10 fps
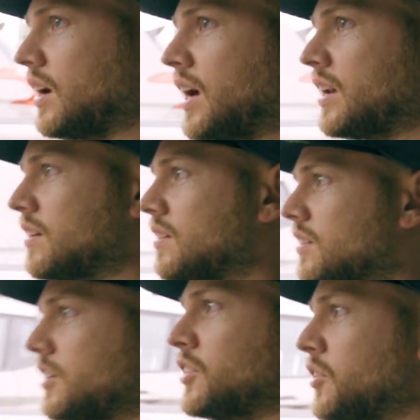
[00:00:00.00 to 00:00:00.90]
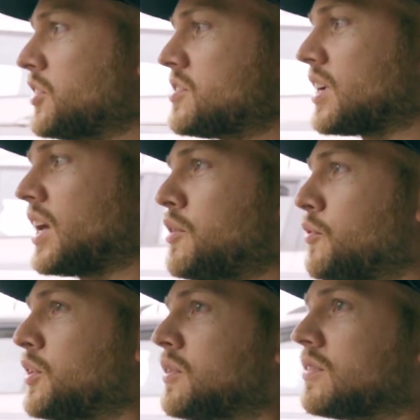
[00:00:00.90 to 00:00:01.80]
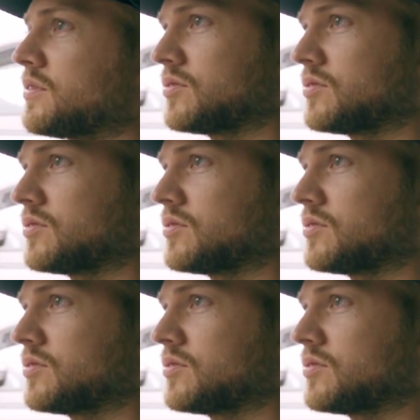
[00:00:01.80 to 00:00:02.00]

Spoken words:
and you're not using any fuel.